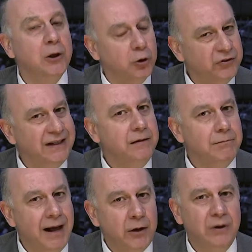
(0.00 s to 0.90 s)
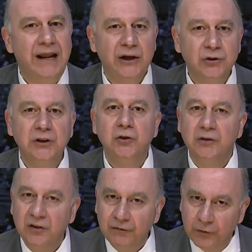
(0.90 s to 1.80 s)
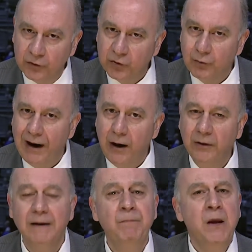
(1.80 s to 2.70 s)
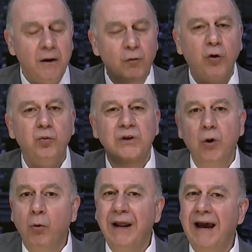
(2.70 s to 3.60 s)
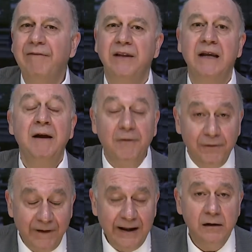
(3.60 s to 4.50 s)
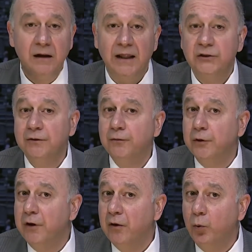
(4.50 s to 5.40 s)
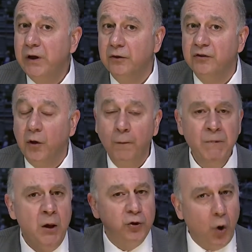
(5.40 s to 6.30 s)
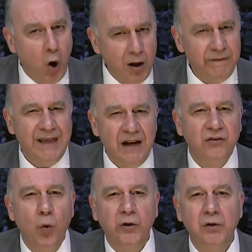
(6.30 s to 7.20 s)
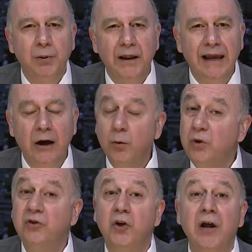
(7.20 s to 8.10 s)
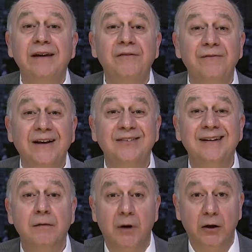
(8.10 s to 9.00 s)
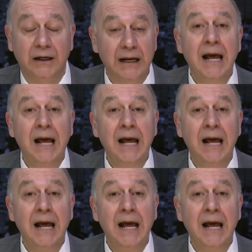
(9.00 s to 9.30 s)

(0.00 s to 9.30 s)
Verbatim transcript: It looks like the moderate actually took this first round, and of course, we don't have the final election for another week or so. So, all of that is going to play out, and we saw the effects in the market.